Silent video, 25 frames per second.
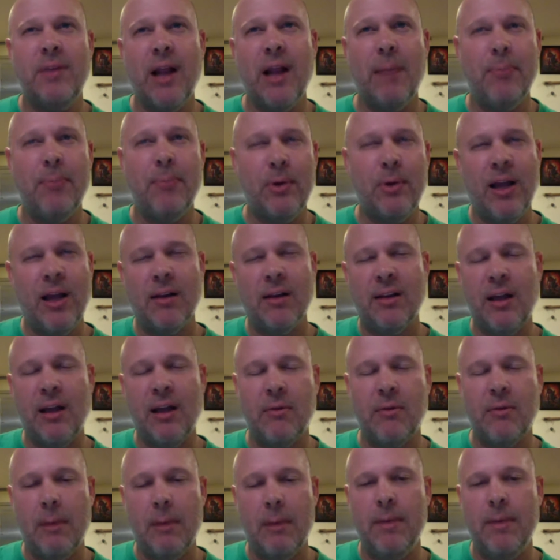I'm putting on
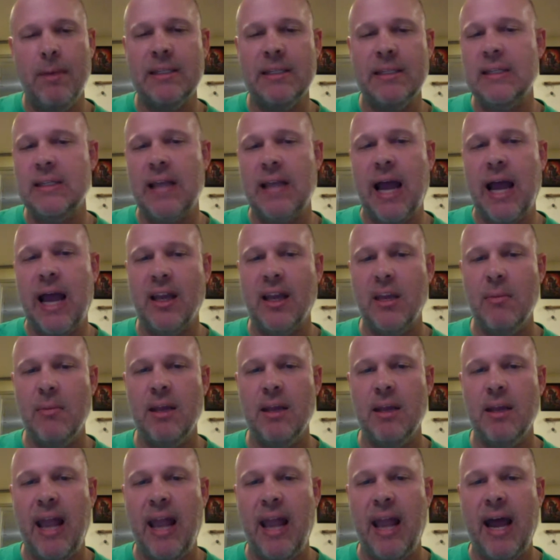kind of my business
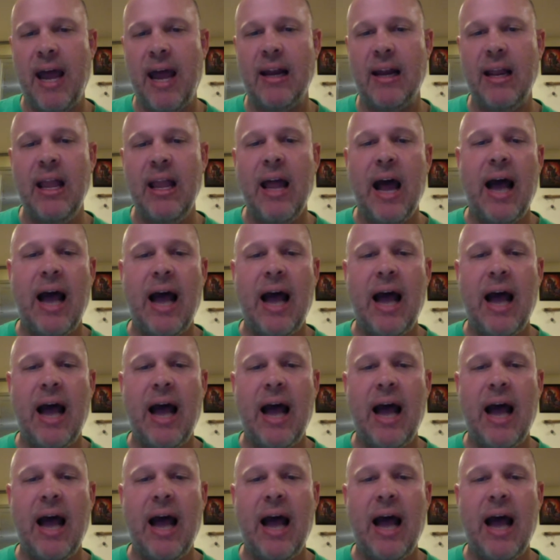acumen hat.